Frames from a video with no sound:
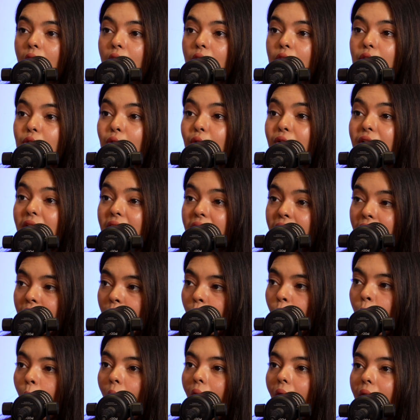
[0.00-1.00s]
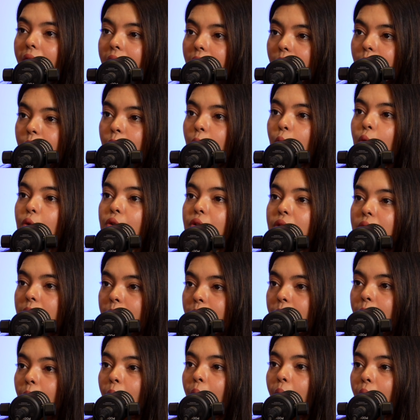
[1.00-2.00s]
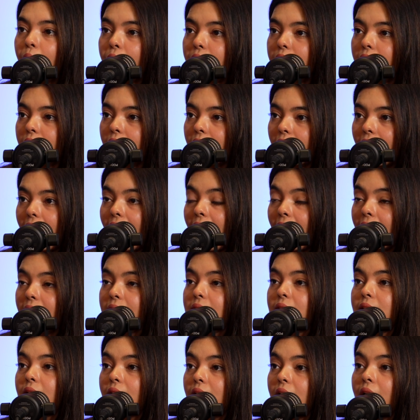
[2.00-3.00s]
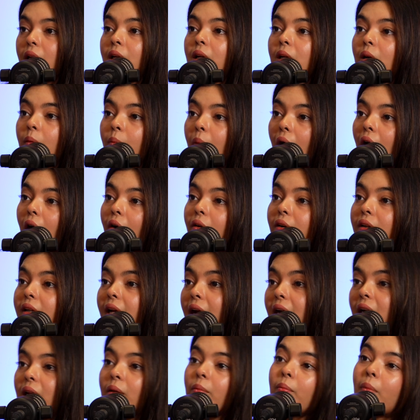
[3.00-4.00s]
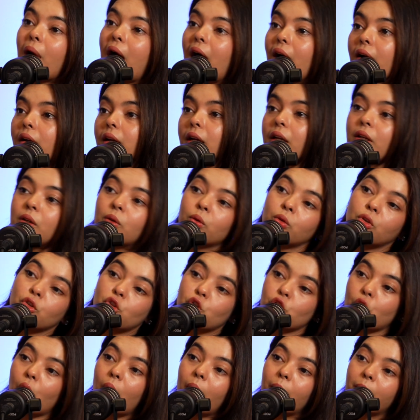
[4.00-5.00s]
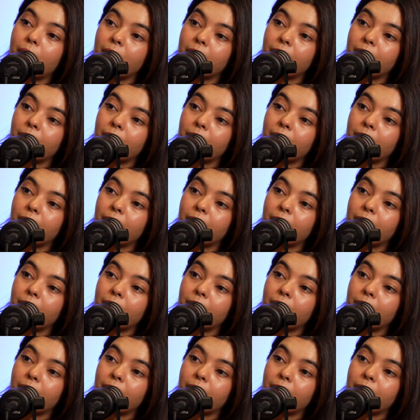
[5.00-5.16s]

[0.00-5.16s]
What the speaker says: So they require more support as they think about getting back into the job.